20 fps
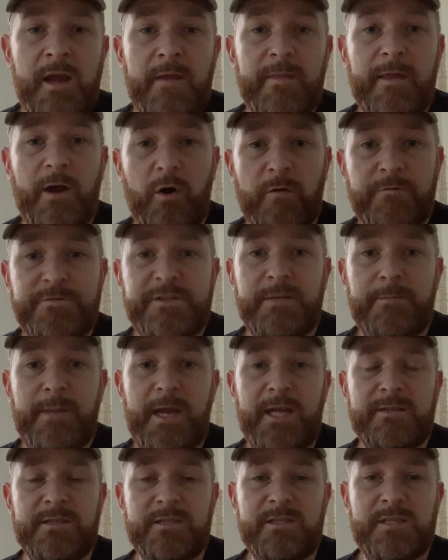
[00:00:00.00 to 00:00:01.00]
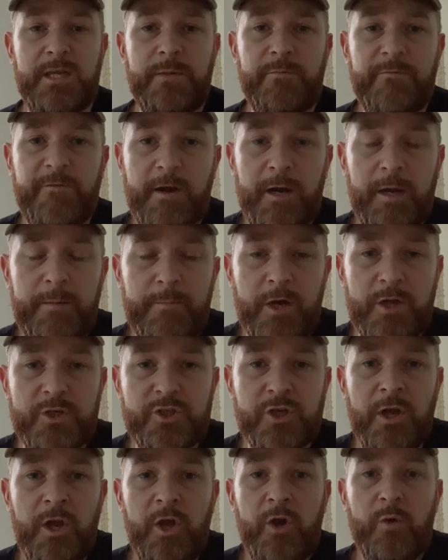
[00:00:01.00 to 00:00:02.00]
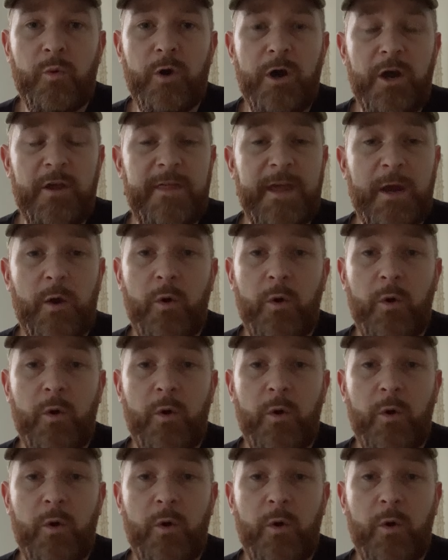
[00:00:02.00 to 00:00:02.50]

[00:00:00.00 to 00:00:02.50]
That obviously makes it seem very much worth it.